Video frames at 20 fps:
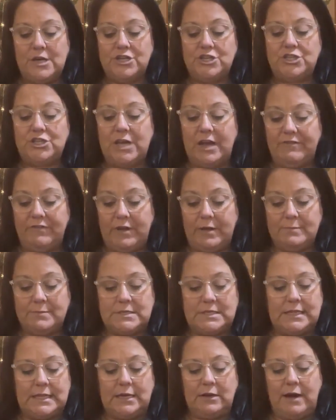shove him
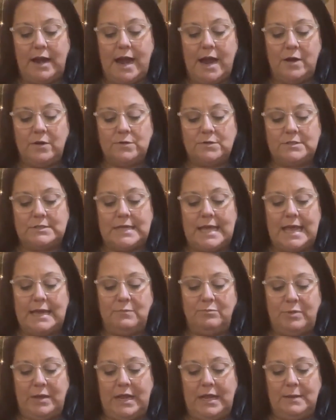to the ground,
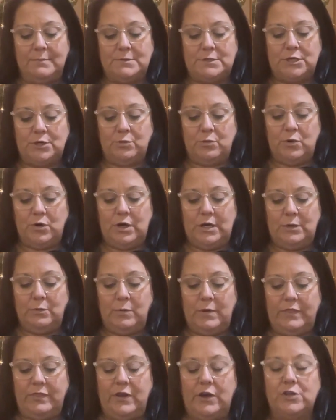and pin him to
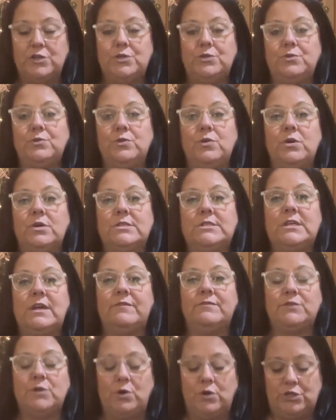wood with their tools
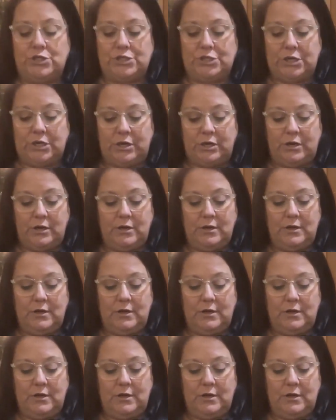of torture.